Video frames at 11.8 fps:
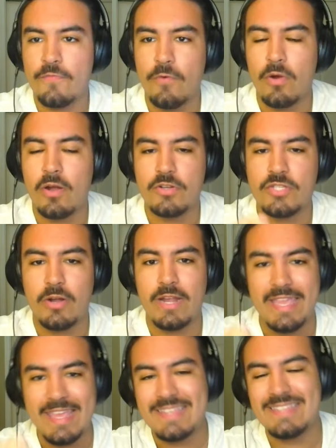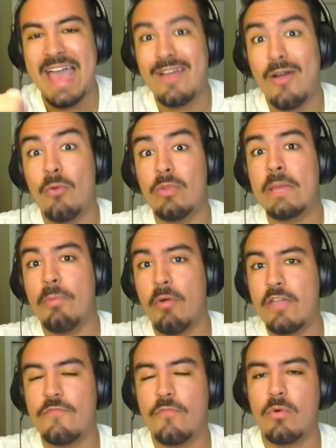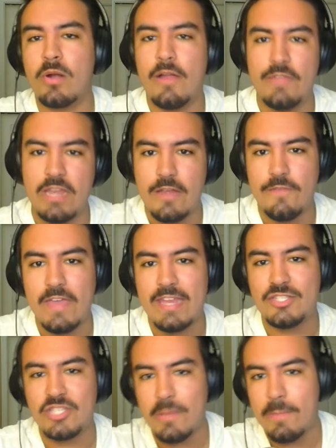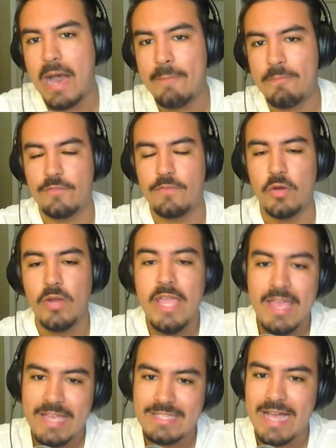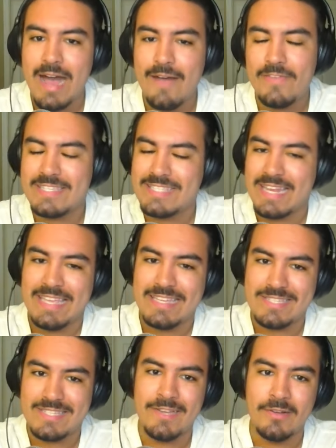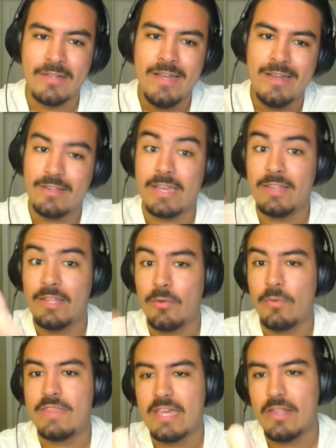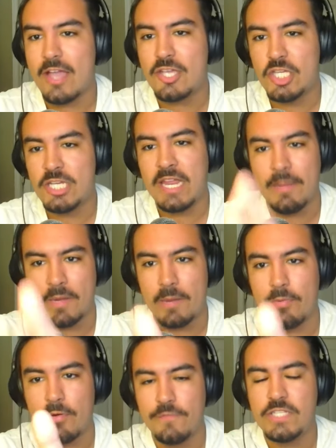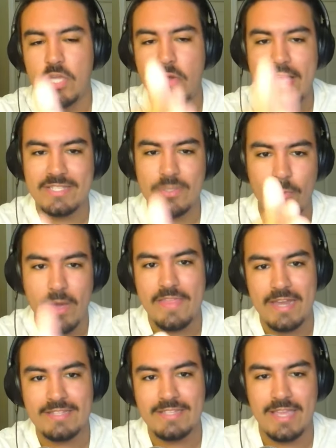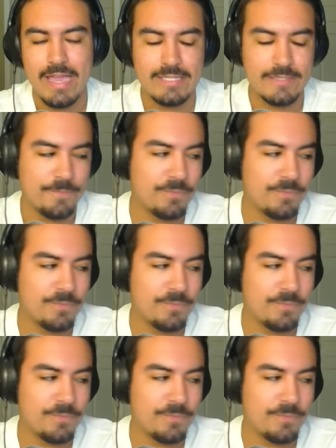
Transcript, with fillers: or sorry, is at only 0.4 of an advantage in the popular vote, it's obvious that he is still likely to win the election, and I'm going to prove to you as to why that is the case.